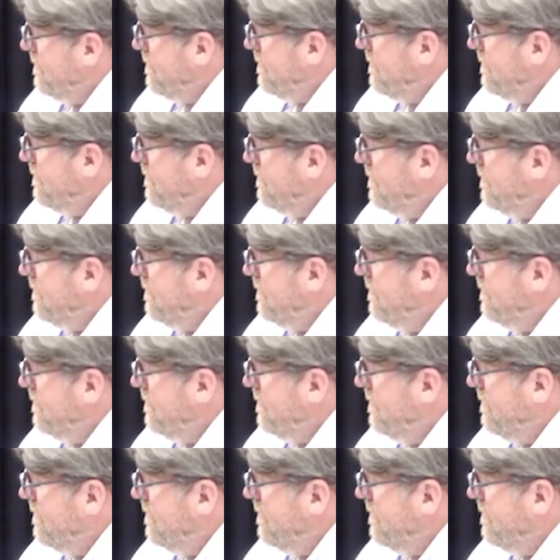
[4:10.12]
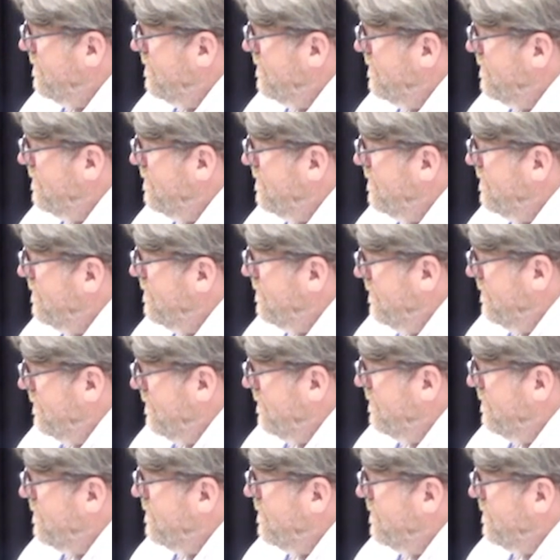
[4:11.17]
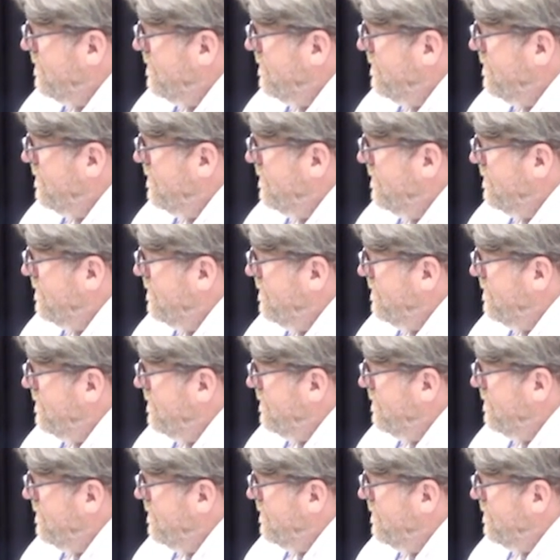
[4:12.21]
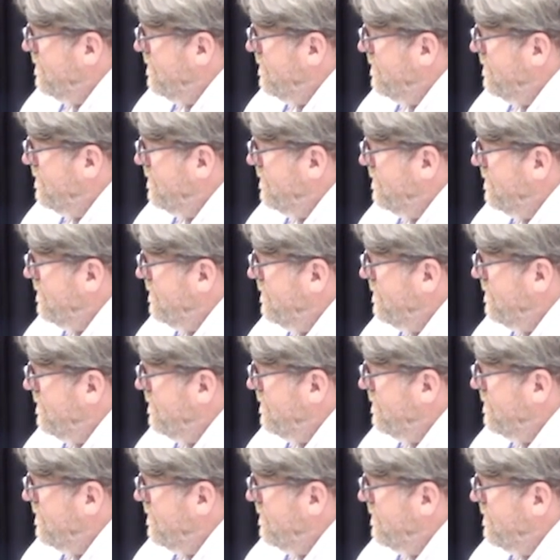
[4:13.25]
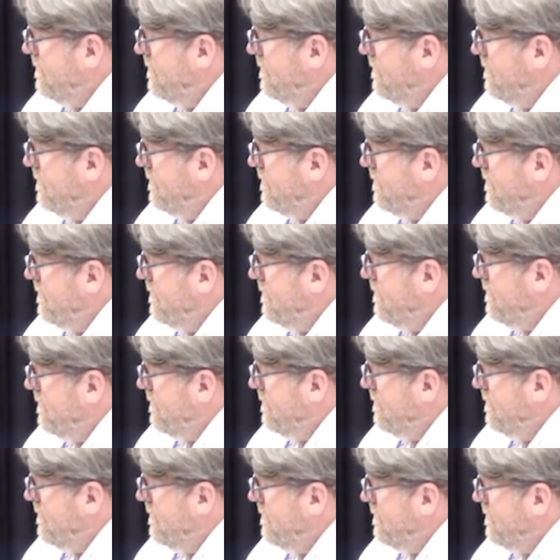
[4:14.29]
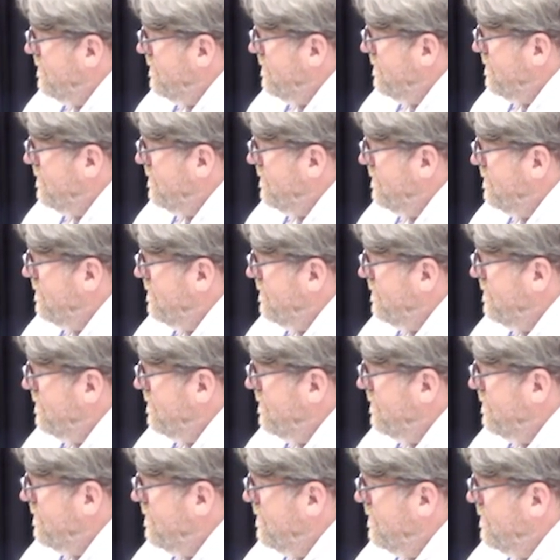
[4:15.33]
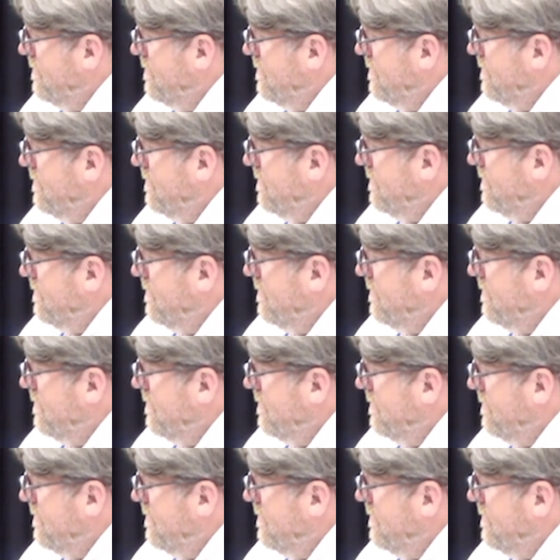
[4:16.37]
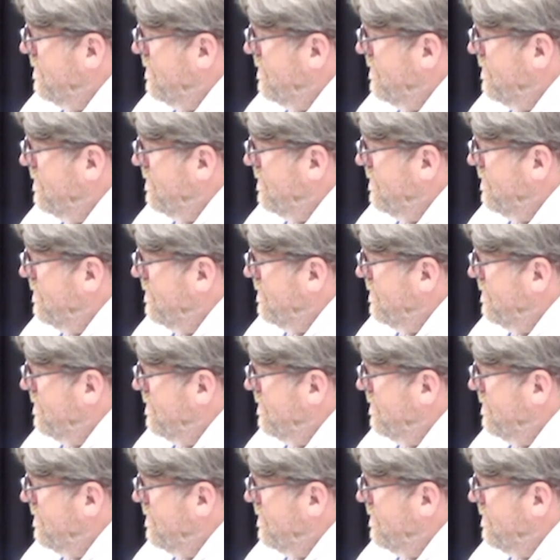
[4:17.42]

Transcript: [no speech]